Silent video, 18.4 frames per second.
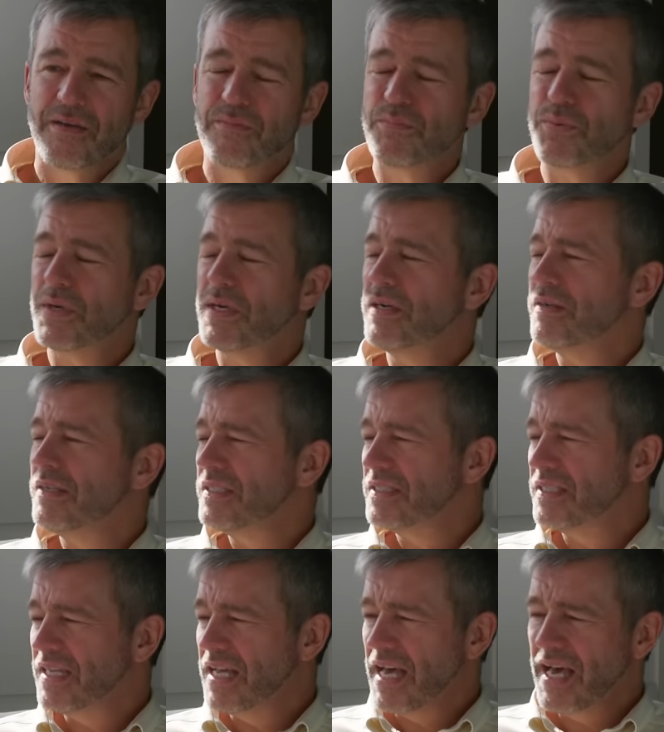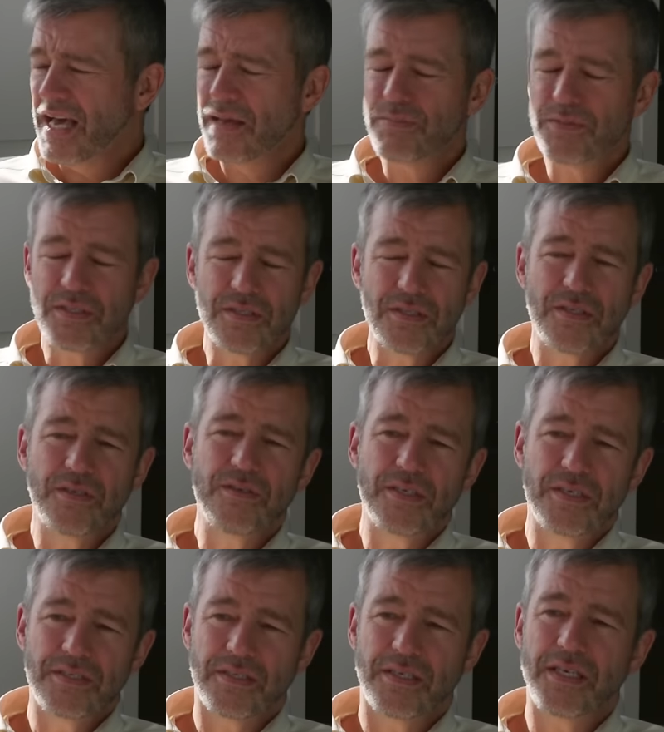Prayer is an
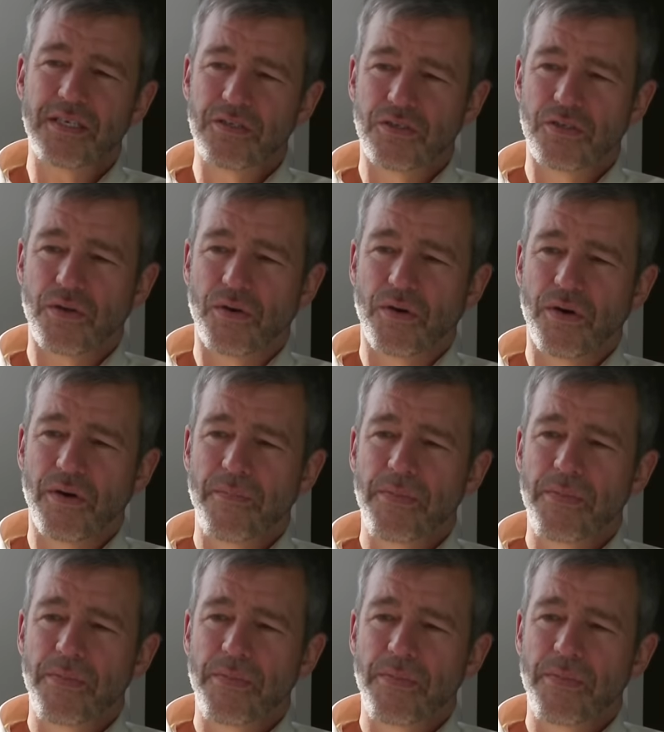absolute essential.